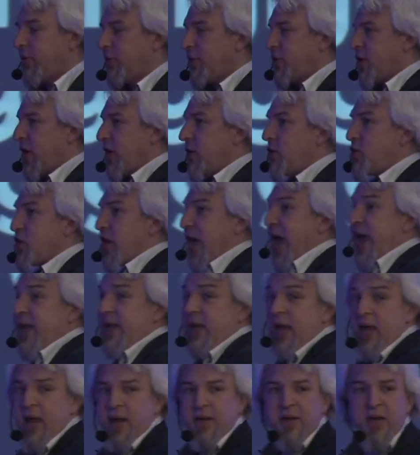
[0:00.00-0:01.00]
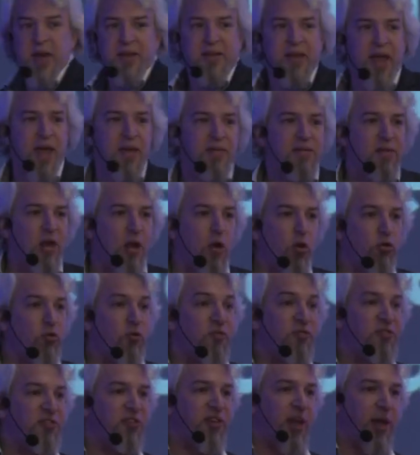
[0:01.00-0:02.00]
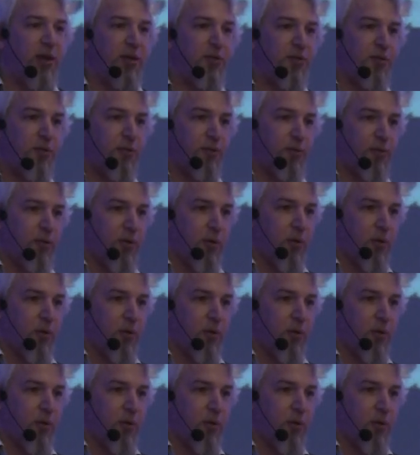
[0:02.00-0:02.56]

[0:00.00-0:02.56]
change and that has a lot of state.